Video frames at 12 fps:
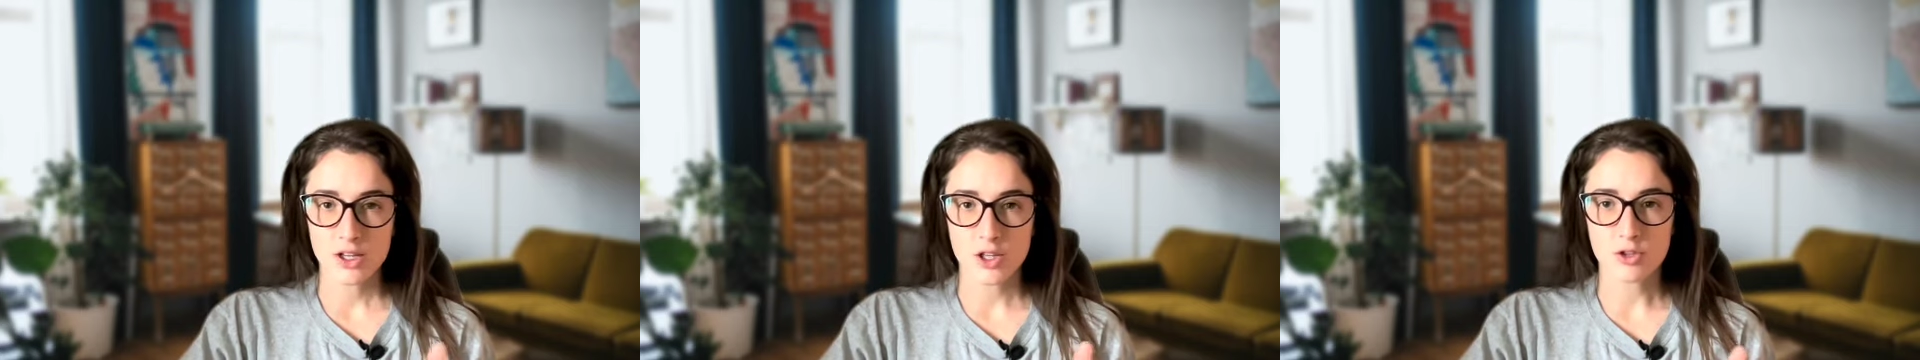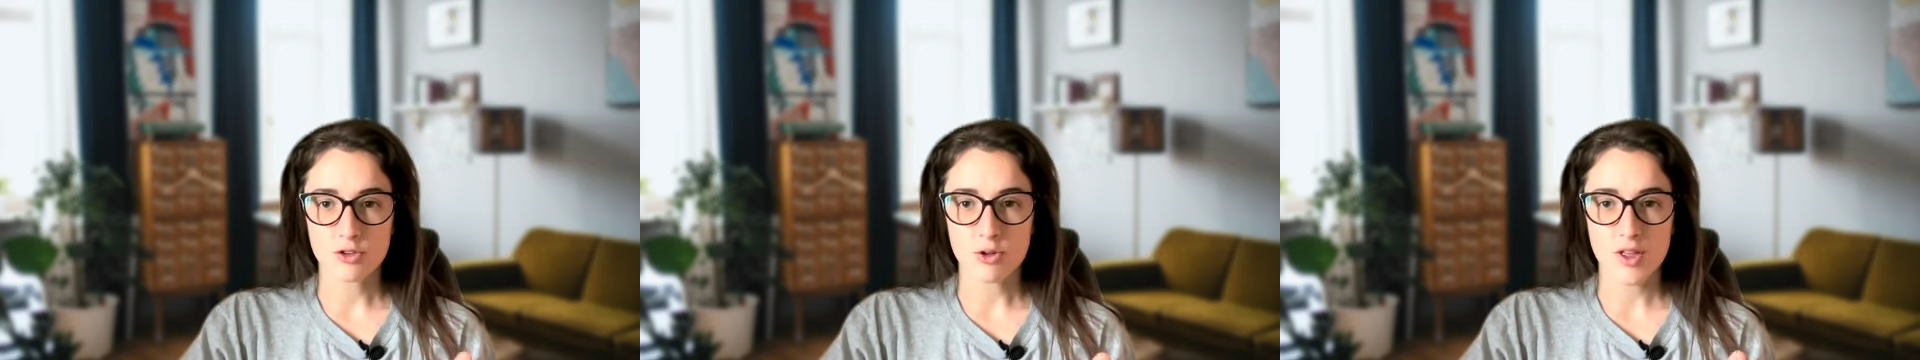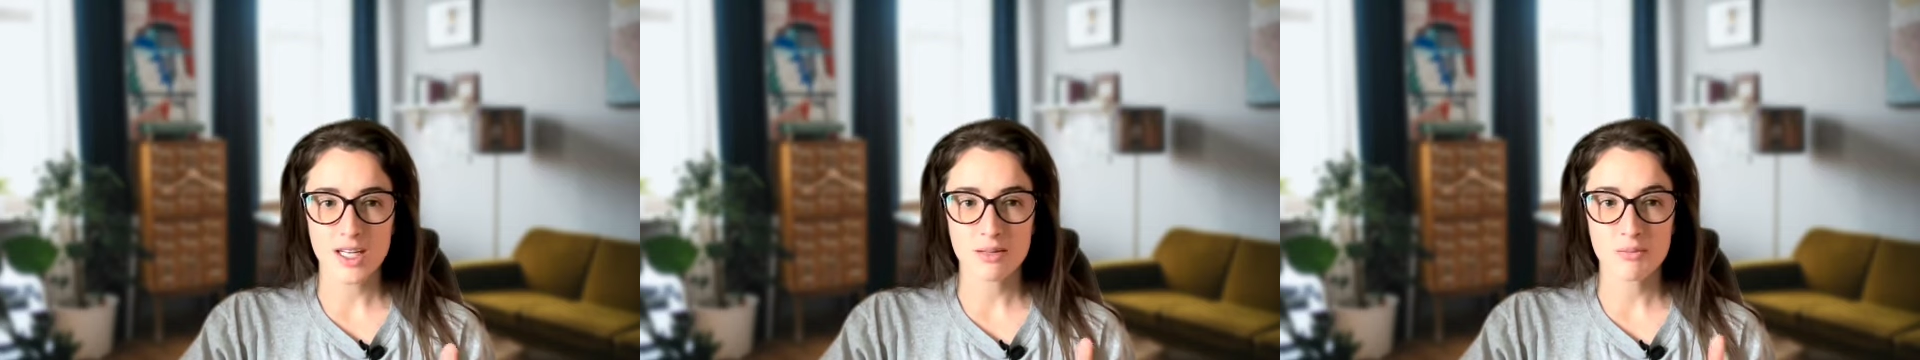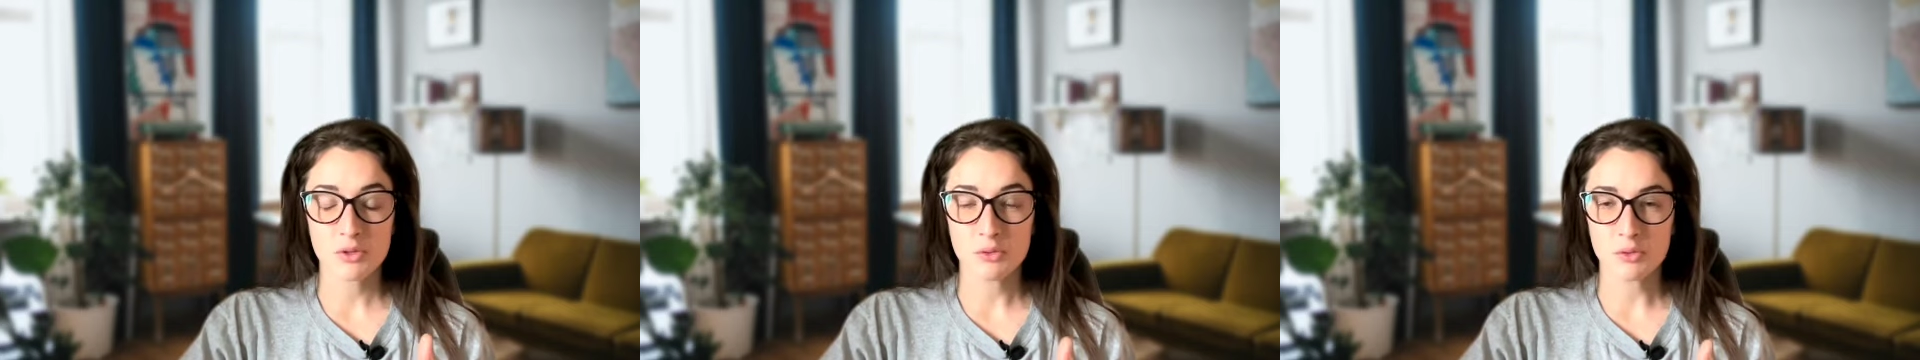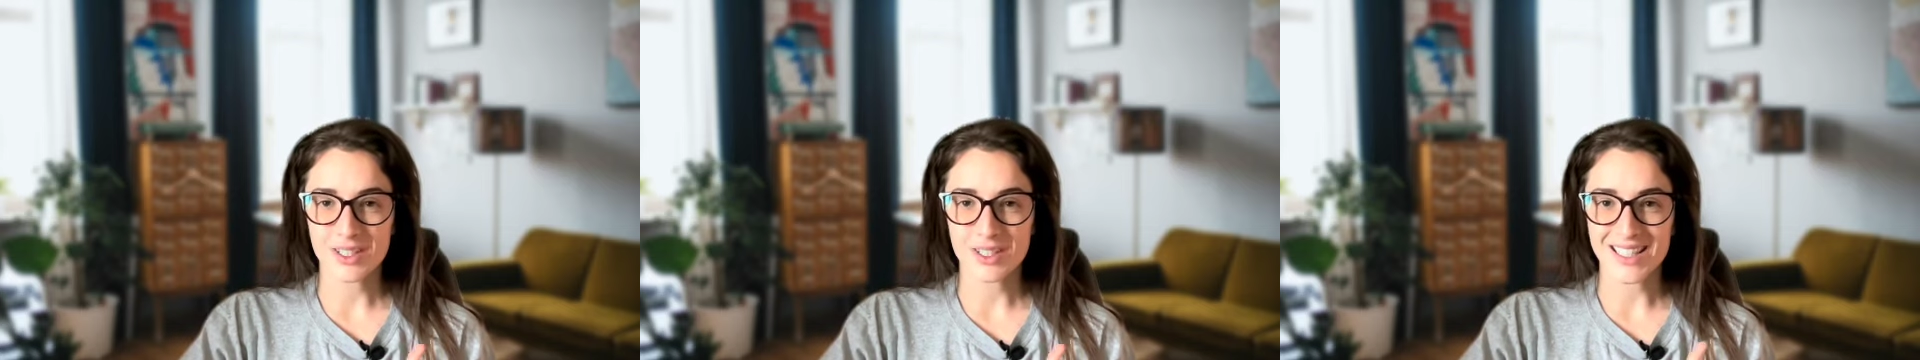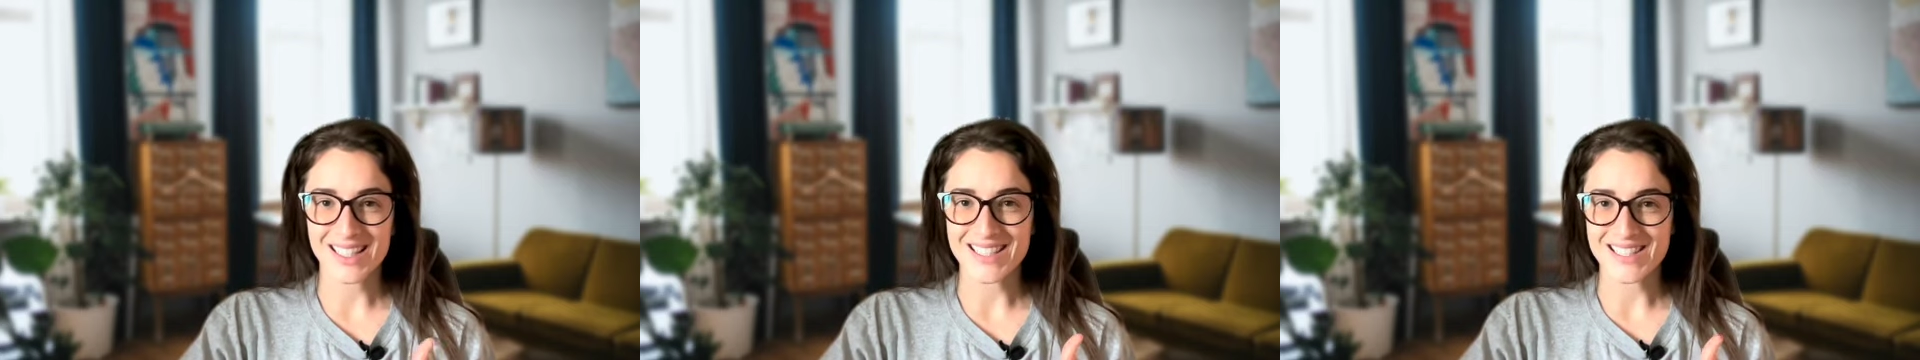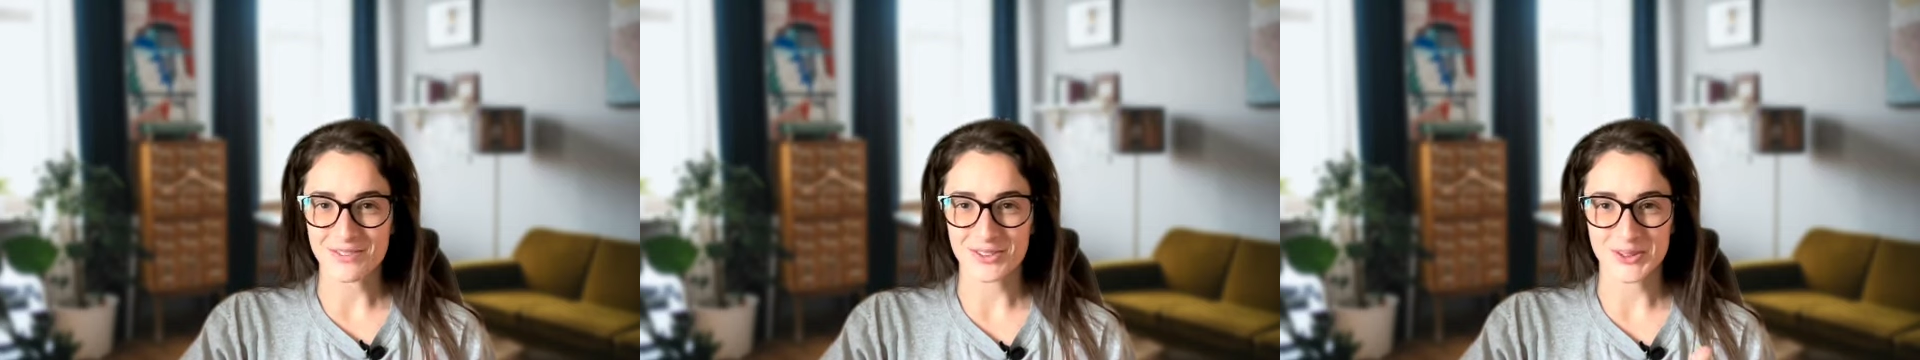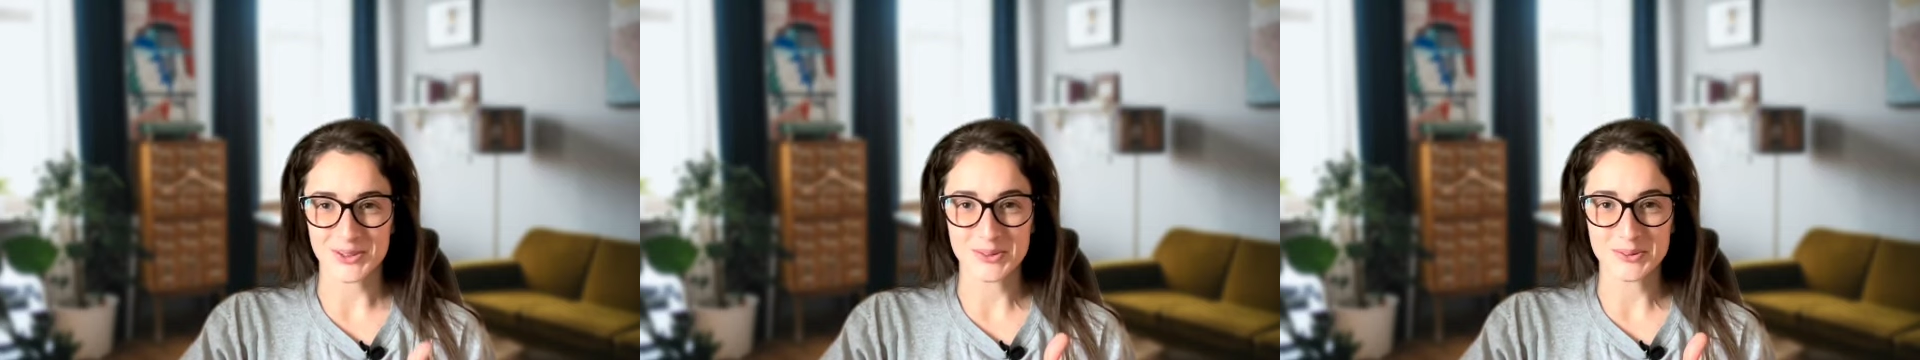you know that it can be a really
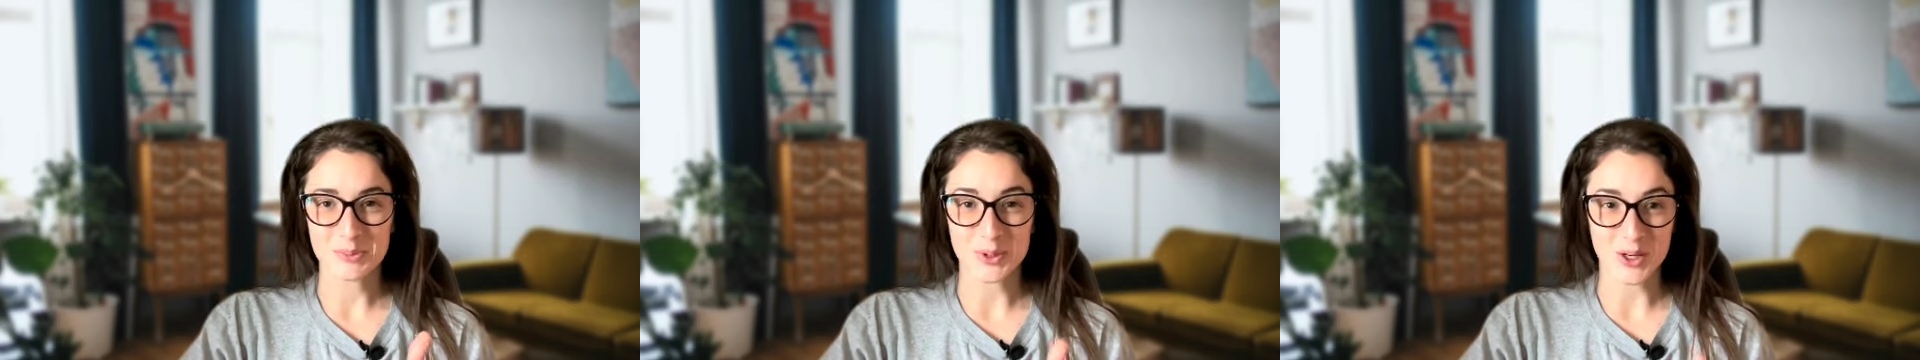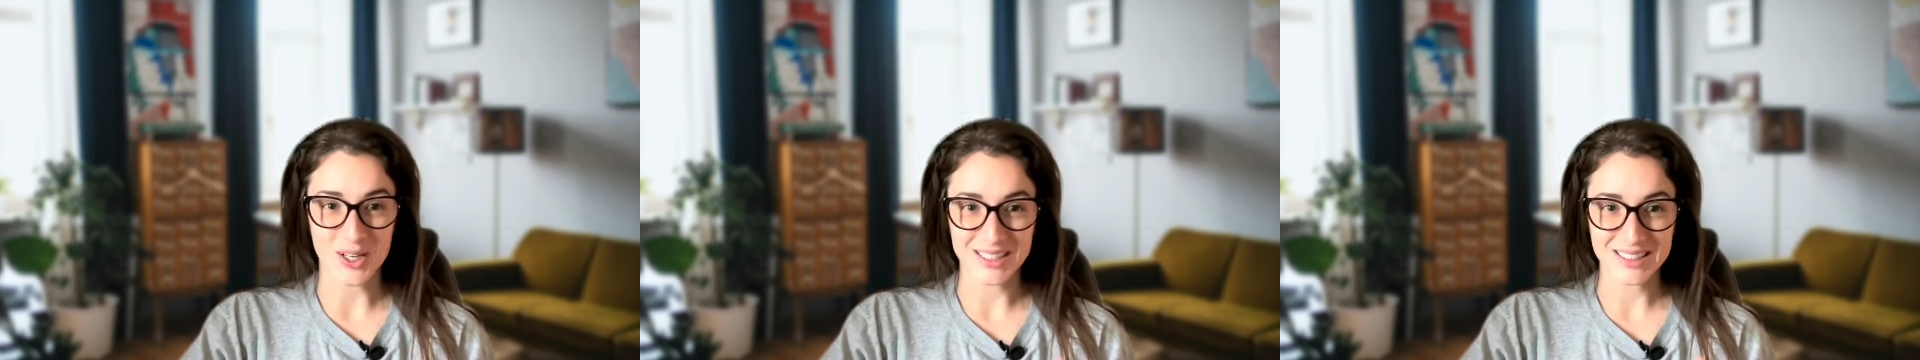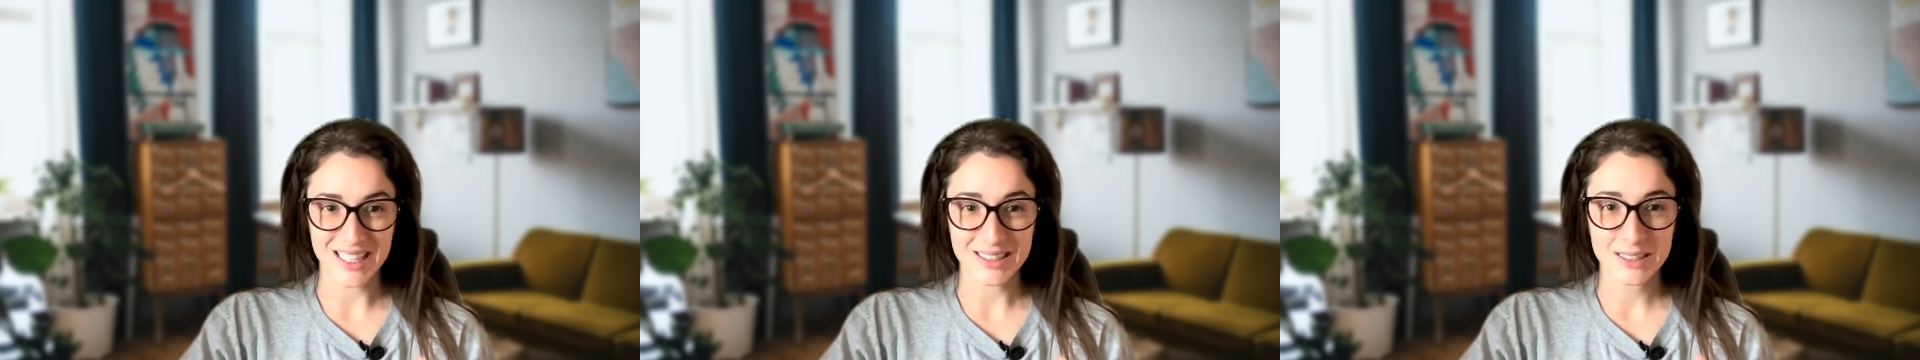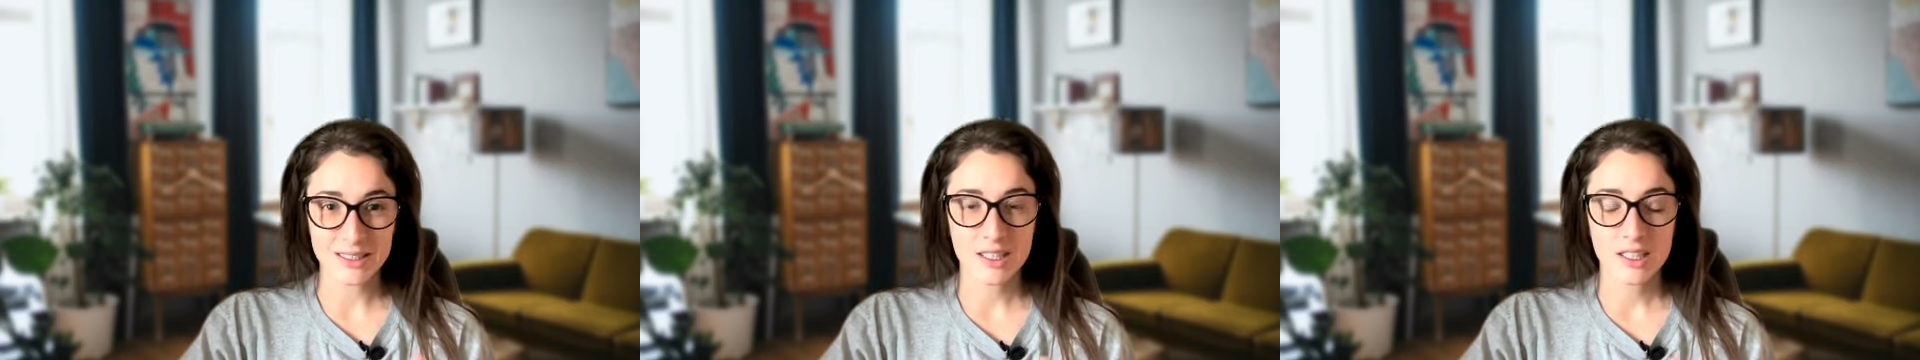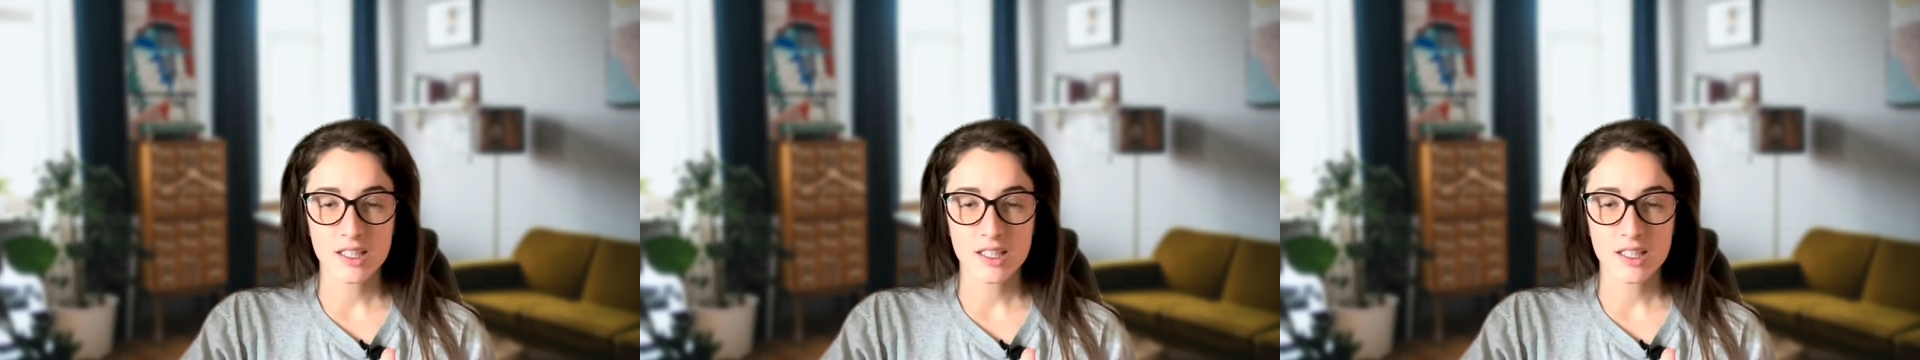difficult process.